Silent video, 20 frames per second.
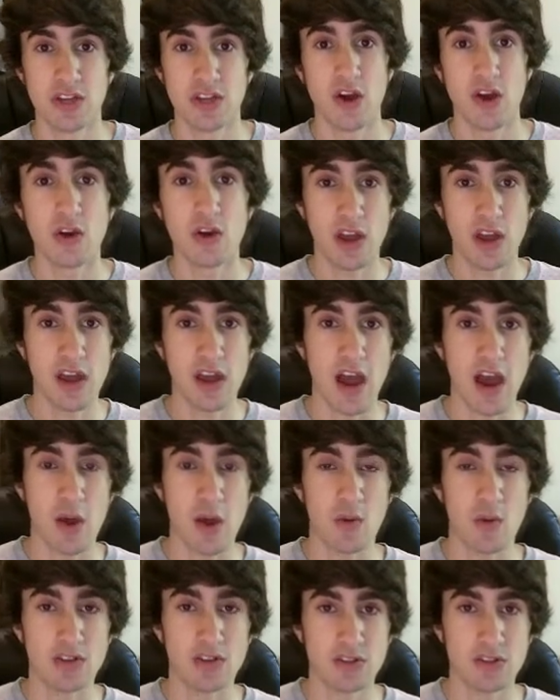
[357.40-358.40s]
say, okay, I
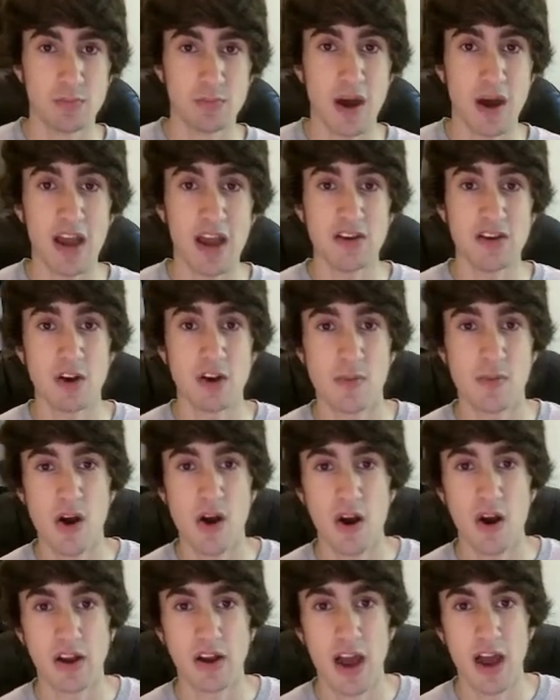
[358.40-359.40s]
went to Pioneer
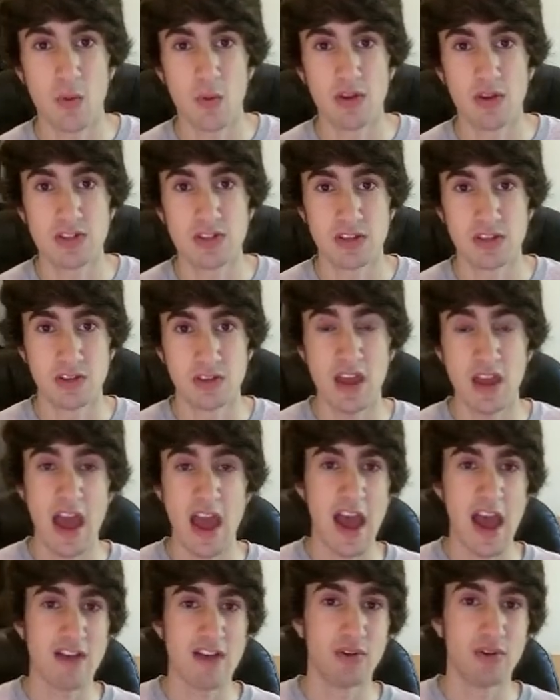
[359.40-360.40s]
Park, I went to
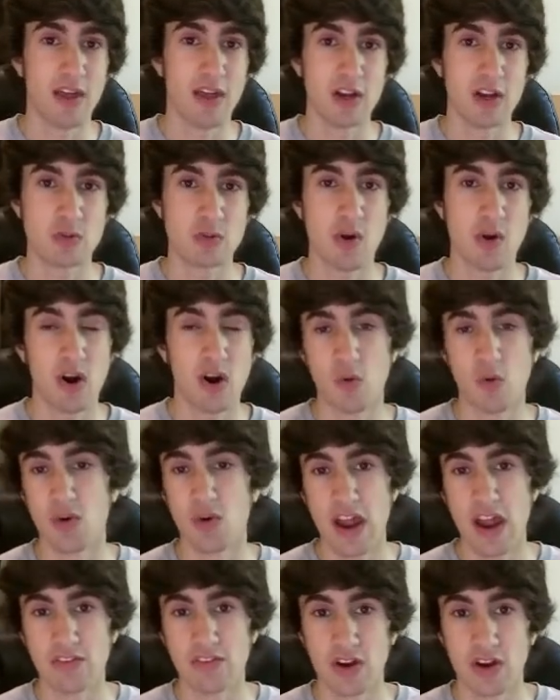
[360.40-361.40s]
Avalanche Park,
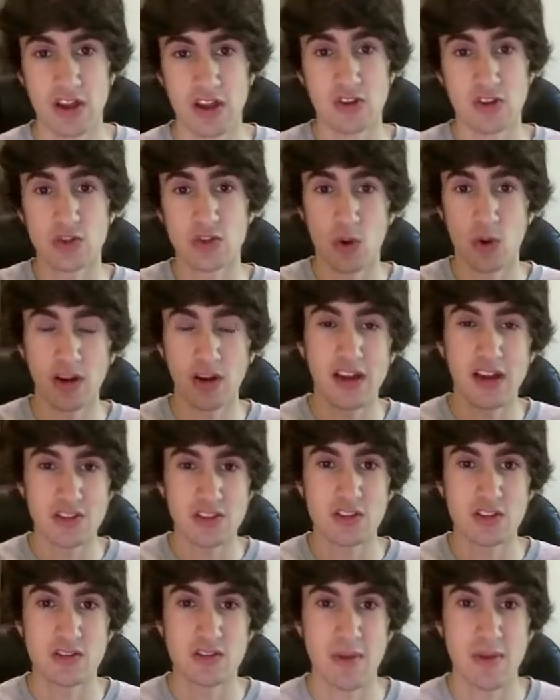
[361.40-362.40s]
whatever. It just
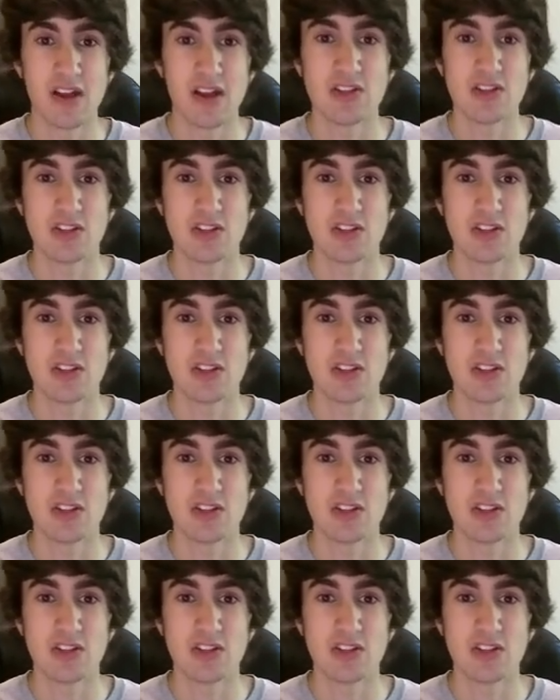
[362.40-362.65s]
organizes it by